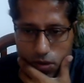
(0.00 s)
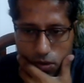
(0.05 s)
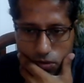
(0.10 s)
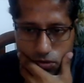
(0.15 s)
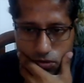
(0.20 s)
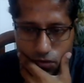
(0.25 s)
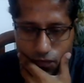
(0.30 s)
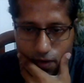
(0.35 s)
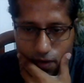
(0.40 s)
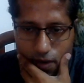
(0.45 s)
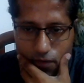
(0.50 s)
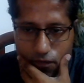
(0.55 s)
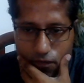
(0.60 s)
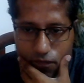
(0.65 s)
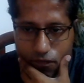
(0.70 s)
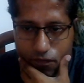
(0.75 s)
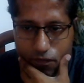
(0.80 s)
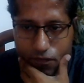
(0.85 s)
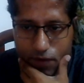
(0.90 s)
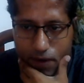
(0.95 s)
So we have
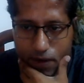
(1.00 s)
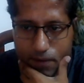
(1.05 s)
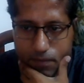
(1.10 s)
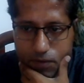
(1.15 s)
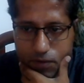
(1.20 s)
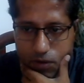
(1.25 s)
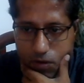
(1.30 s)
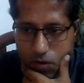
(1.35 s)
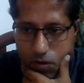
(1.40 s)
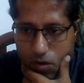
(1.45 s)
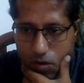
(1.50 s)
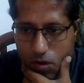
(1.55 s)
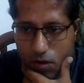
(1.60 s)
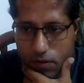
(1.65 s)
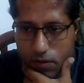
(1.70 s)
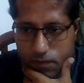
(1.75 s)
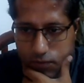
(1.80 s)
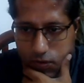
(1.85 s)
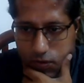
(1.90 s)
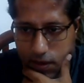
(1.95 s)
framed, or
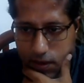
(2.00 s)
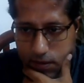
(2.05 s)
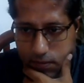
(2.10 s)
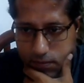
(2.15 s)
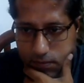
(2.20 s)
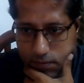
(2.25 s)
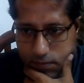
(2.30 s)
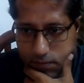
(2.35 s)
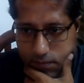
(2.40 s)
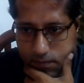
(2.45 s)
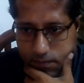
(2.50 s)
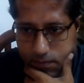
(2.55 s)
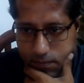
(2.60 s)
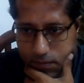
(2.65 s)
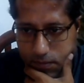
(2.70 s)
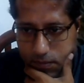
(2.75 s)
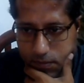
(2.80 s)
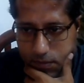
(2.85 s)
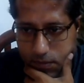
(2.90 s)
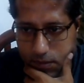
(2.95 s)
we can
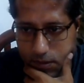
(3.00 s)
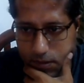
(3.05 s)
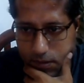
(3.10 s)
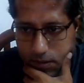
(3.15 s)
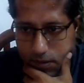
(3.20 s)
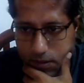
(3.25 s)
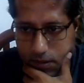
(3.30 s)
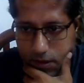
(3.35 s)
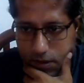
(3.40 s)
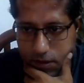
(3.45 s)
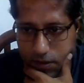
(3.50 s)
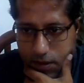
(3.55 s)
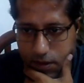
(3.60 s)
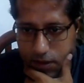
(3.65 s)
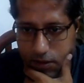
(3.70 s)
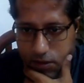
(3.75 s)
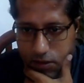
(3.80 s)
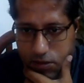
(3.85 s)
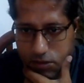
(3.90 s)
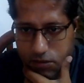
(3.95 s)

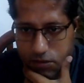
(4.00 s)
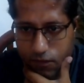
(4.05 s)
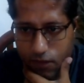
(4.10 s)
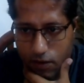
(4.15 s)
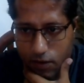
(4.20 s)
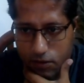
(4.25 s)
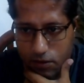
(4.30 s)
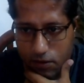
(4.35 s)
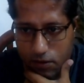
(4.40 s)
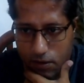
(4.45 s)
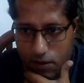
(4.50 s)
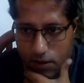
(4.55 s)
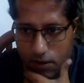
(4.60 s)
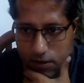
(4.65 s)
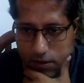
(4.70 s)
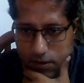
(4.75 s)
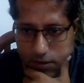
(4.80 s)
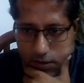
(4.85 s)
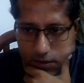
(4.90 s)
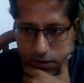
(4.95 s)
at least further
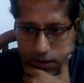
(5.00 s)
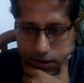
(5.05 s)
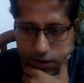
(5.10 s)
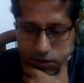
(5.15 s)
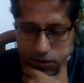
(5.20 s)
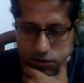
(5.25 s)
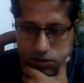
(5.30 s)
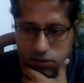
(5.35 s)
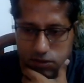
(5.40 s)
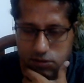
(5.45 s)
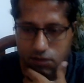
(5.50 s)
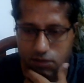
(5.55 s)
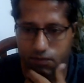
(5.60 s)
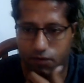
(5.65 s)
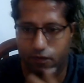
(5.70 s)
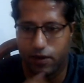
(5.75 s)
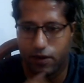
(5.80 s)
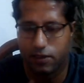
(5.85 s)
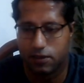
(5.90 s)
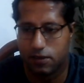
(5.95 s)
at least
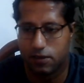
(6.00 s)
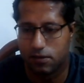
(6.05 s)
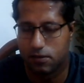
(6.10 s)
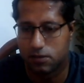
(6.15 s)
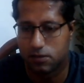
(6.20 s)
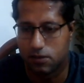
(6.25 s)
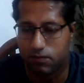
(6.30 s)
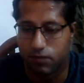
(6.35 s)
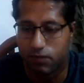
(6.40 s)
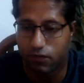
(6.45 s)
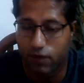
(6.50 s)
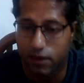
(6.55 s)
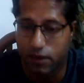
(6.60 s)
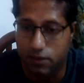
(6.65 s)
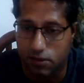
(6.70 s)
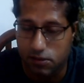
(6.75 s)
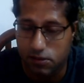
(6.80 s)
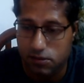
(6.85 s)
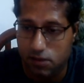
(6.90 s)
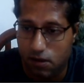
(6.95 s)
simplify
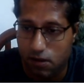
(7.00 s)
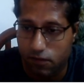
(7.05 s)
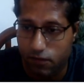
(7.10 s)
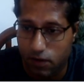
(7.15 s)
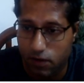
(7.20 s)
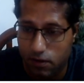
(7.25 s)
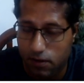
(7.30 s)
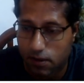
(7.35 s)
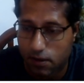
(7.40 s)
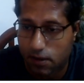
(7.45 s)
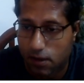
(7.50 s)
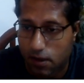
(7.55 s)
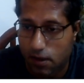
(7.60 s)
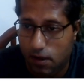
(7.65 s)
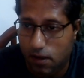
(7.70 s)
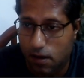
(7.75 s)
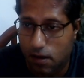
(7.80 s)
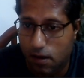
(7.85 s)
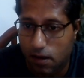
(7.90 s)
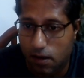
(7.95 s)
this for
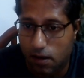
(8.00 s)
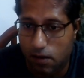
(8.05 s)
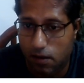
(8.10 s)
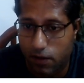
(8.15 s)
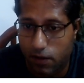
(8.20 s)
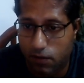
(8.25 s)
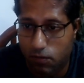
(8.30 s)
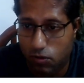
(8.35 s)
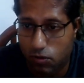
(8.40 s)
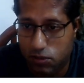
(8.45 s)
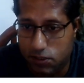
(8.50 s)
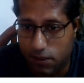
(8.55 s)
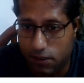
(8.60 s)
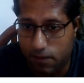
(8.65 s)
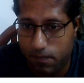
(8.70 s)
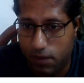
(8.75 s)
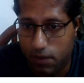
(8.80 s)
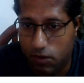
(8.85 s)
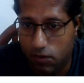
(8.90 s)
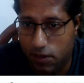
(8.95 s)
one more
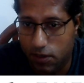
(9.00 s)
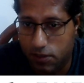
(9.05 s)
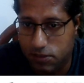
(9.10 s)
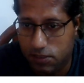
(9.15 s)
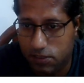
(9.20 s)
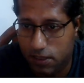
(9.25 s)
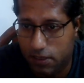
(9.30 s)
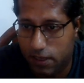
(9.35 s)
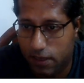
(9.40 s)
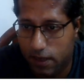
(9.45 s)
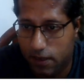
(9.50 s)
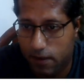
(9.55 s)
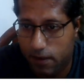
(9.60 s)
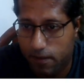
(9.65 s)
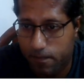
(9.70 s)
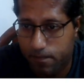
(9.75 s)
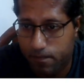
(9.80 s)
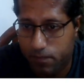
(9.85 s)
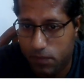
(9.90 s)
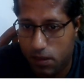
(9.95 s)
step, and you can say
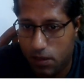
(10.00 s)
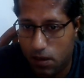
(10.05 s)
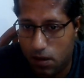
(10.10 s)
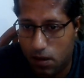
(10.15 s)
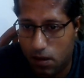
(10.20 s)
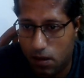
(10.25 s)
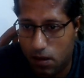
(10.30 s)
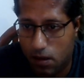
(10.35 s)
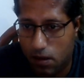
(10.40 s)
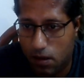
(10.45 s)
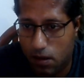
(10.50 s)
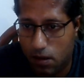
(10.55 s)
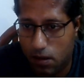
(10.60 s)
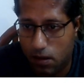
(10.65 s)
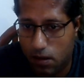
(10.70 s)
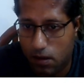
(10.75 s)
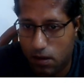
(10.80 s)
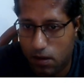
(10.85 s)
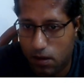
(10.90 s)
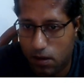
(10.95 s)
that
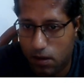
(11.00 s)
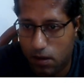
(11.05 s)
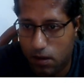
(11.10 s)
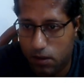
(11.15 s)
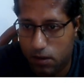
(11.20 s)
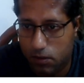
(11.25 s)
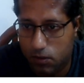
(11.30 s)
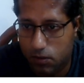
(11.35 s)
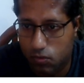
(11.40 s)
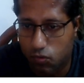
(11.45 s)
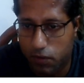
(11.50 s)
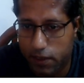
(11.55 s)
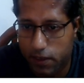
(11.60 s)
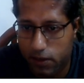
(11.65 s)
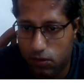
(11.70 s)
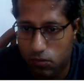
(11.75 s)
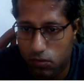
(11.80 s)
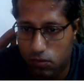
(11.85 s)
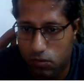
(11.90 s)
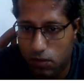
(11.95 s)
2
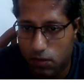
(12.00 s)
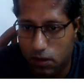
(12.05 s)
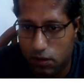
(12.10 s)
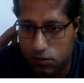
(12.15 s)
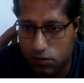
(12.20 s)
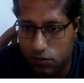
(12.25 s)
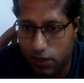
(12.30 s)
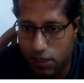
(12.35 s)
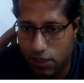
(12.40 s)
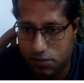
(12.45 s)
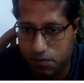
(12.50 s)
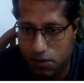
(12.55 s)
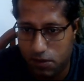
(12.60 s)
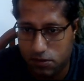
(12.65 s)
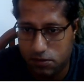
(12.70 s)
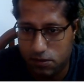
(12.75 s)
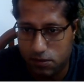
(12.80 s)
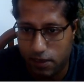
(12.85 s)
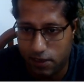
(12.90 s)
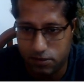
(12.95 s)
into 3x
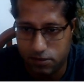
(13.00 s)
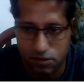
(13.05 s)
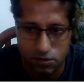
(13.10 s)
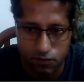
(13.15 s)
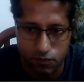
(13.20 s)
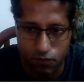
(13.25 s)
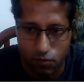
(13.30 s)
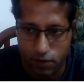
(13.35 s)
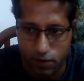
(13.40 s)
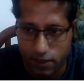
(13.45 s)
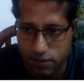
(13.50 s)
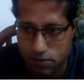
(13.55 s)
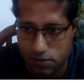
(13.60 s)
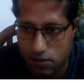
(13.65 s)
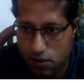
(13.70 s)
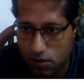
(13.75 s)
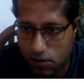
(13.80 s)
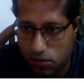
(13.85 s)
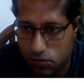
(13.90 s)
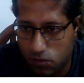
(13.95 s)
plus x is 4x.
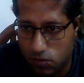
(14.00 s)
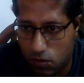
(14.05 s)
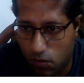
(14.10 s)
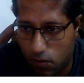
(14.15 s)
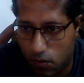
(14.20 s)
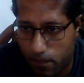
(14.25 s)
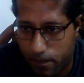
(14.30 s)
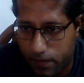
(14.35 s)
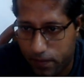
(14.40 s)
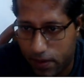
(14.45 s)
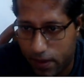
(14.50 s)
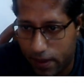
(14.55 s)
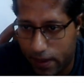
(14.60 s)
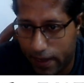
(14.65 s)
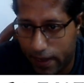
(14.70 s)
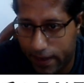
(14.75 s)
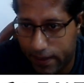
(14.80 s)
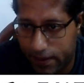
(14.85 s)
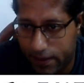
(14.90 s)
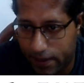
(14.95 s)
So
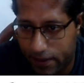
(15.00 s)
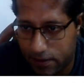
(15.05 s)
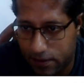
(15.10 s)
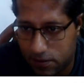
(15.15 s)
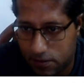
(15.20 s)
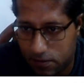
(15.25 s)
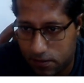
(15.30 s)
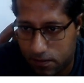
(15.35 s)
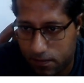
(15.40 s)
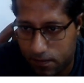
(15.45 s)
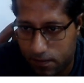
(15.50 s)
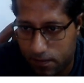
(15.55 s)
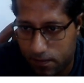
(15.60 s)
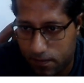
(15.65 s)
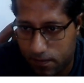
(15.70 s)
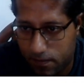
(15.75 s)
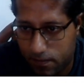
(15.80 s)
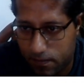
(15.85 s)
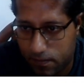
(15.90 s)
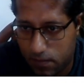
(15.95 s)
8x
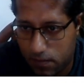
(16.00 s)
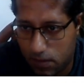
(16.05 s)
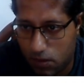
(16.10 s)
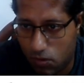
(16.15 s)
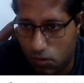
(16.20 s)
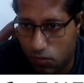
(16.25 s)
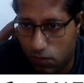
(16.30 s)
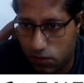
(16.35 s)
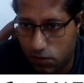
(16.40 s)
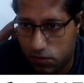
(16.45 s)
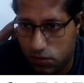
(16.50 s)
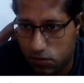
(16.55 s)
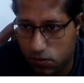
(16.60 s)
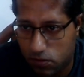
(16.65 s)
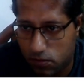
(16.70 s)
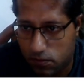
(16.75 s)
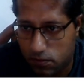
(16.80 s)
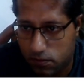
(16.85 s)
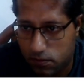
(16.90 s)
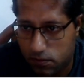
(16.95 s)
equals
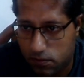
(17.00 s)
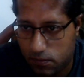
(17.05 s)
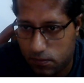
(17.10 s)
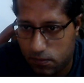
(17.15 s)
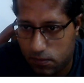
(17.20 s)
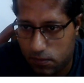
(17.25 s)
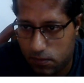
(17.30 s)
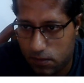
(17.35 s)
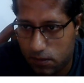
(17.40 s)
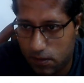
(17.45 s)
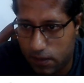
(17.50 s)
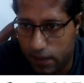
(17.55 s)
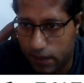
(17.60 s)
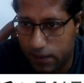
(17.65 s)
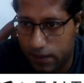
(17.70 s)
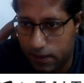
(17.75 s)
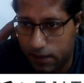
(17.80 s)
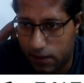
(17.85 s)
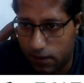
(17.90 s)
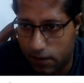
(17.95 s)
to
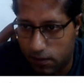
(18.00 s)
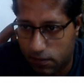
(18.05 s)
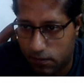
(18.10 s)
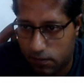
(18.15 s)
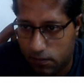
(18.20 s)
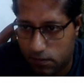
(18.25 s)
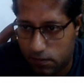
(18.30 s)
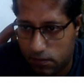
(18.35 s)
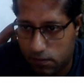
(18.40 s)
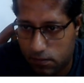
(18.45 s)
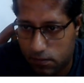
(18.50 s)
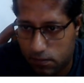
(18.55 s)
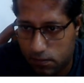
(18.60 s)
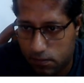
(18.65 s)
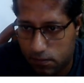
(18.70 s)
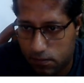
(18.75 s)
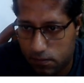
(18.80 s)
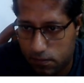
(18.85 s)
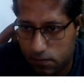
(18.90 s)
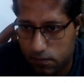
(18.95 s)
80.
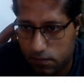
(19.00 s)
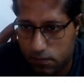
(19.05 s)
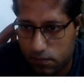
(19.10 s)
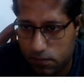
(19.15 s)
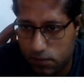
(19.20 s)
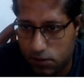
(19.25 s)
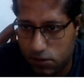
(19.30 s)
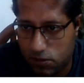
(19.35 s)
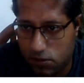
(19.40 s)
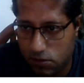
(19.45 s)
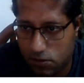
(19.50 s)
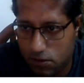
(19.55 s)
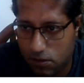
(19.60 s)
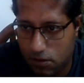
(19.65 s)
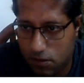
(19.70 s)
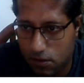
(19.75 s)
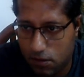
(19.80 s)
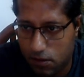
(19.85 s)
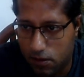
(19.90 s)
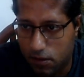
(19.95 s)
This is the
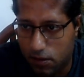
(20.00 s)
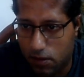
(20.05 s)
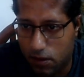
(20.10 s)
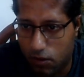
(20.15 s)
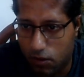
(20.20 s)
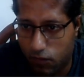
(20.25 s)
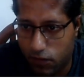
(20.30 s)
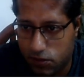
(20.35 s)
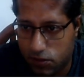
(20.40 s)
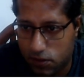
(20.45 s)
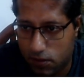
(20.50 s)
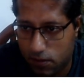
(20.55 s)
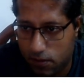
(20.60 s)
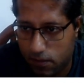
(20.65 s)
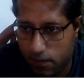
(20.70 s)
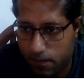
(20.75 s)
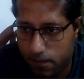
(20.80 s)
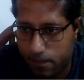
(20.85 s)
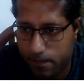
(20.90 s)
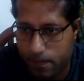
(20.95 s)
linear equation
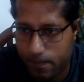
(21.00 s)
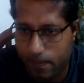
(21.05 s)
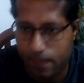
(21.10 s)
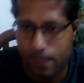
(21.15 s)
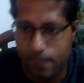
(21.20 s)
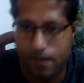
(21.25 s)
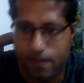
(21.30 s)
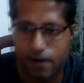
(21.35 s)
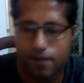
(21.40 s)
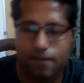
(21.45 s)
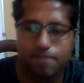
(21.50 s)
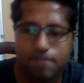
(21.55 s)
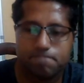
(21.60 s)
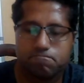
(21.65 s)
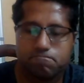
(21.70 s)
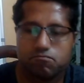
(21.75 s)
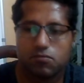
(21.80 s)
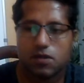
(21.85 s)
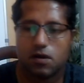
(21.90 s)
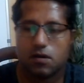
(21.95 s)
that
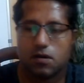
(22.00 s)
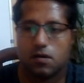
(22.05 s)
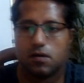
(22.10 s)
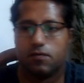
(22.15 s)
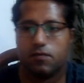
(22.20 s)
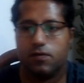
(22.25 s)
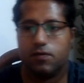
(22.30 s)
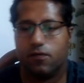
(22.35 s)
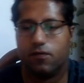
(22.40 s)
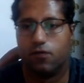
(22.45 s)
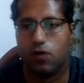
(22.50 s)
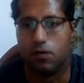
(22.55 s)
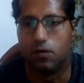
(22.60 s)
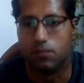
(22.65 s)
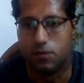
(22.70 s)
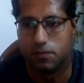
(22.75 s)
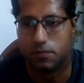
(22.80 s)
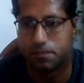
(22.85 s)
we have formed.